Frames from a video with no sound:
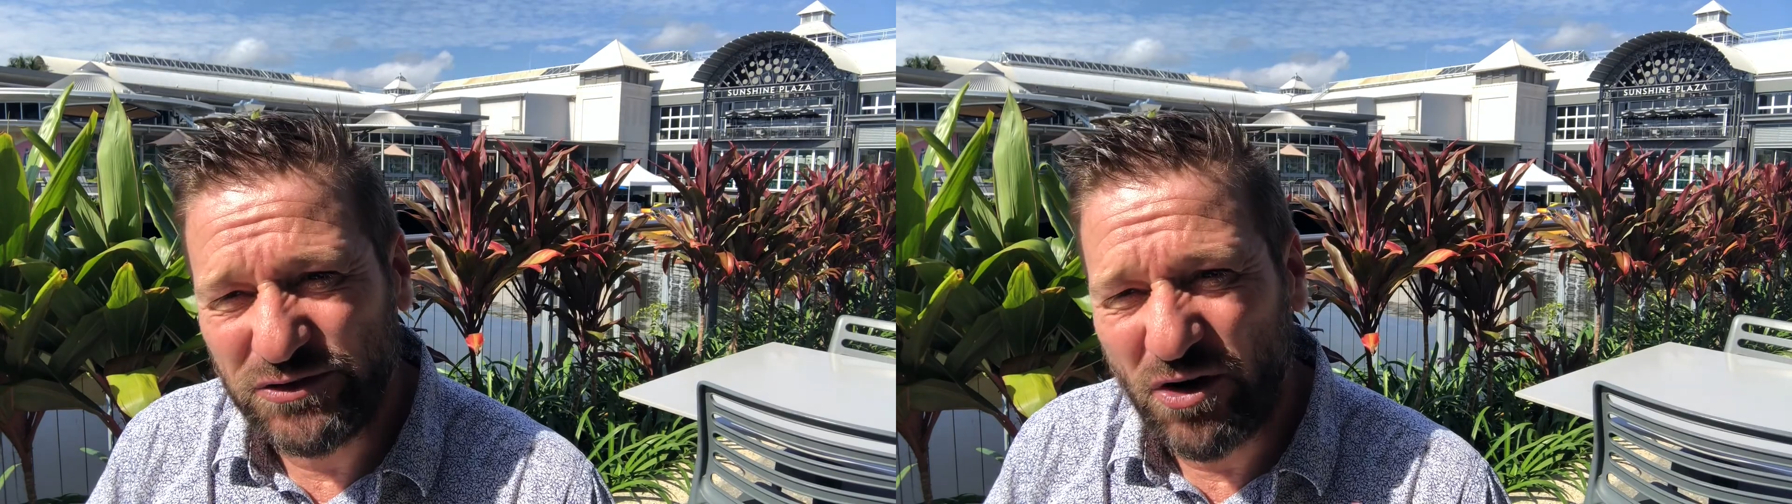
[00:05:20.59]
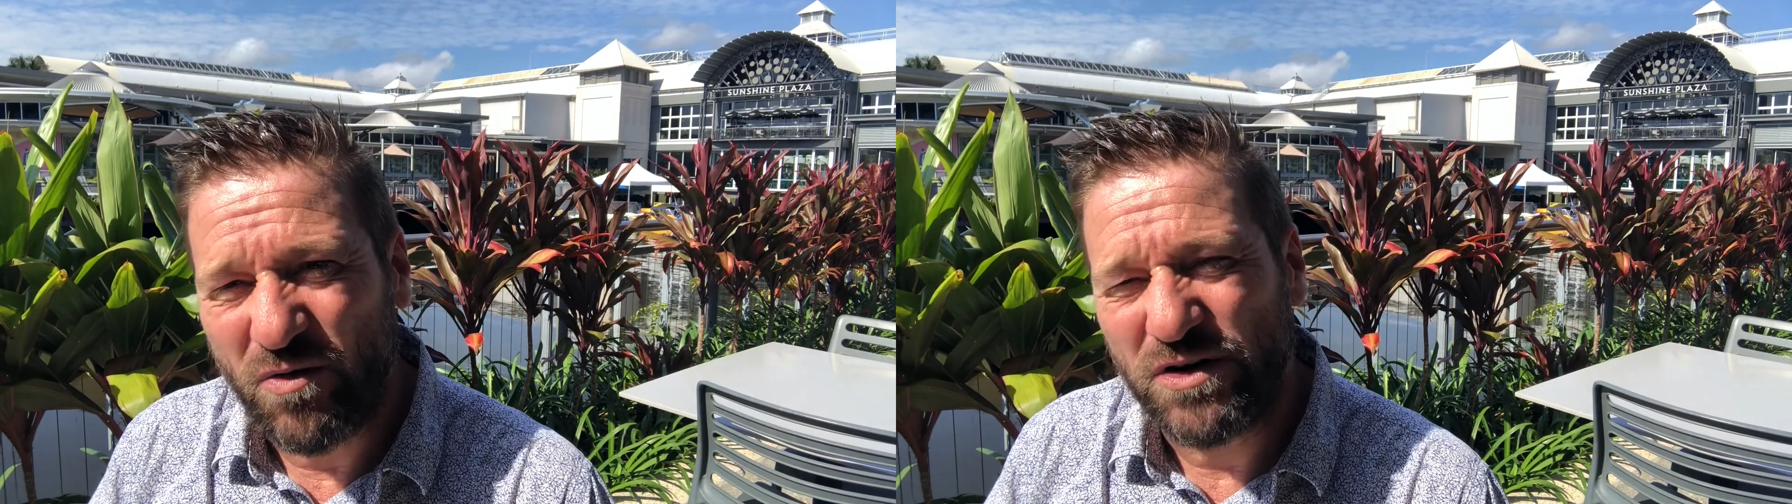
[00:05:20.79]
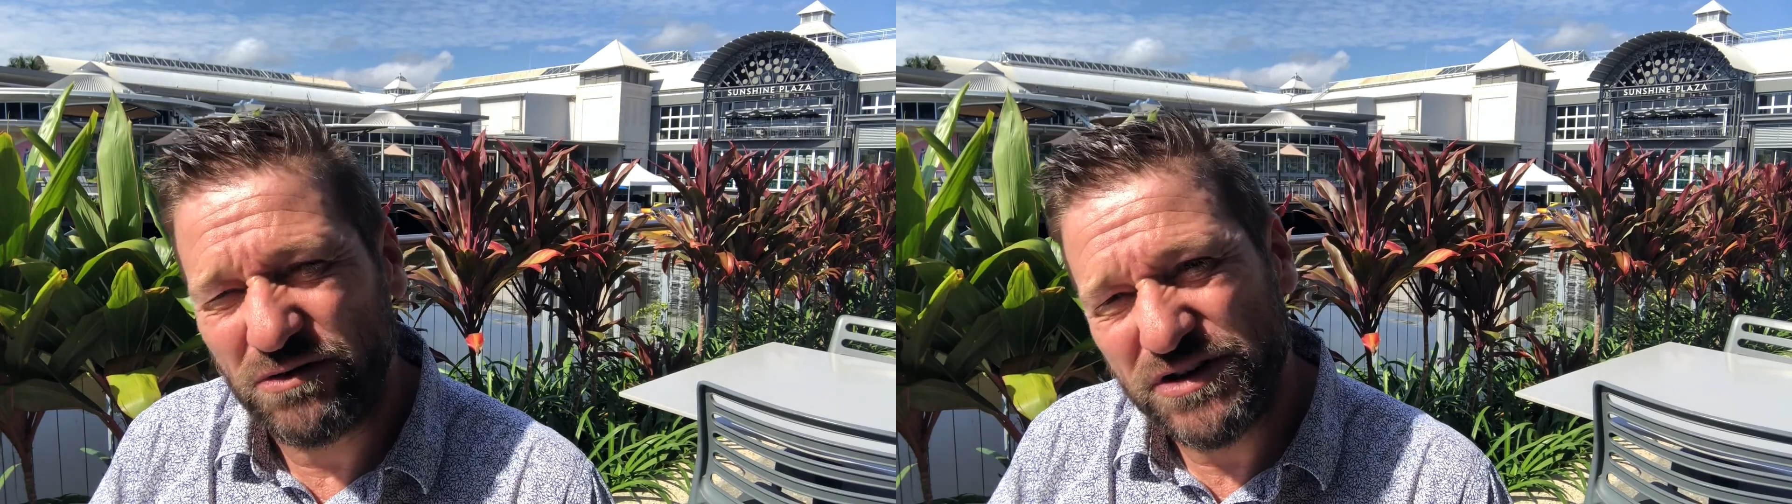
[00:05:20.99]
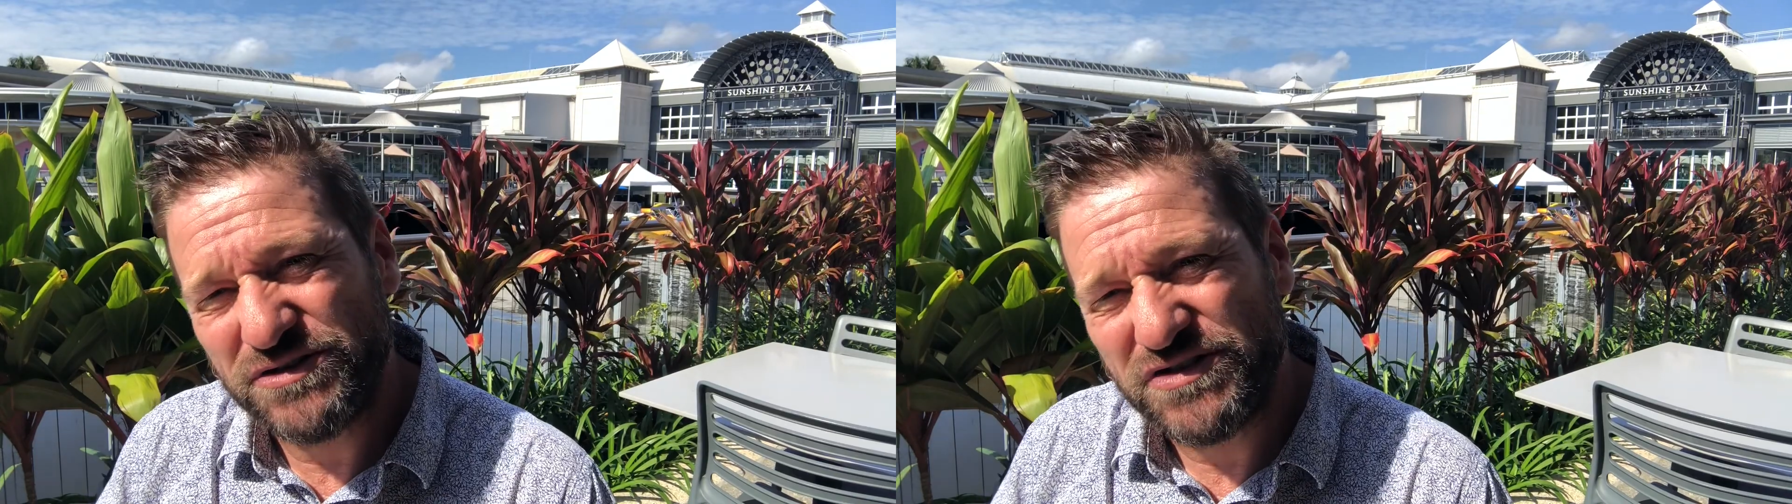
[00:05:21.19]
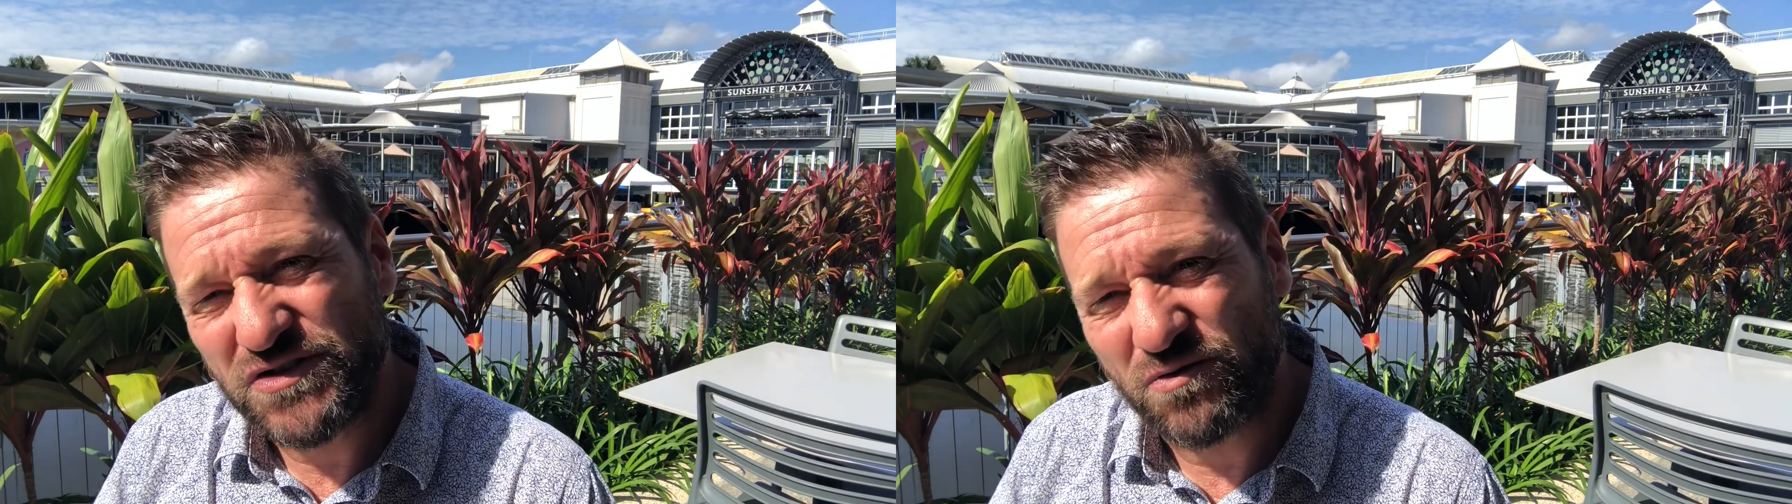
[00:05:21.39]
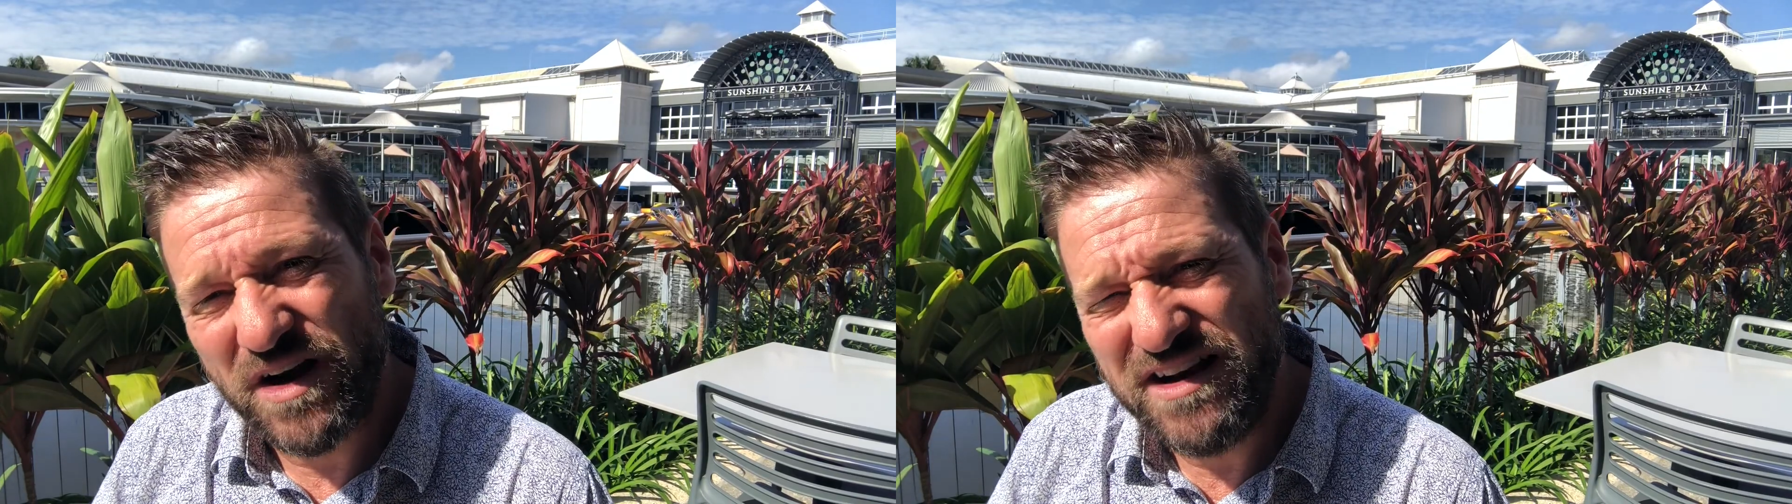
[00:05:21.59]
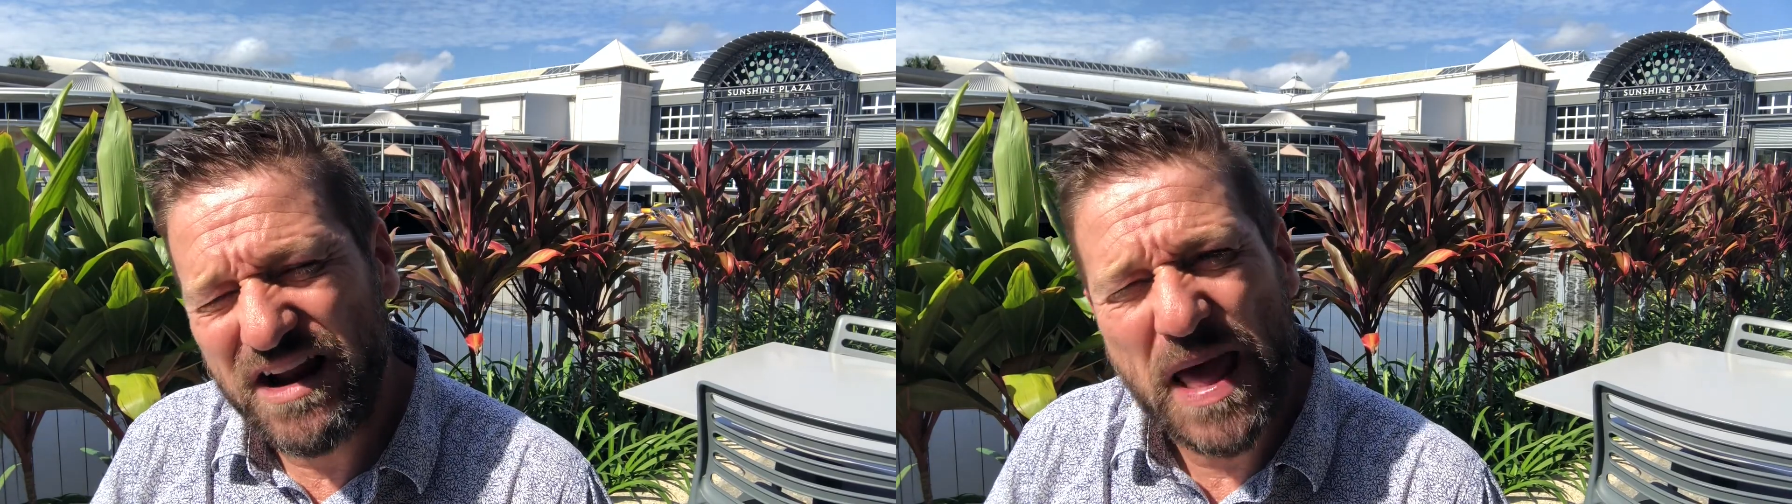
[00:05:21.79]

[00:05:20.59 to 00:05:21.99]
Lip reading: not want to reduce the rent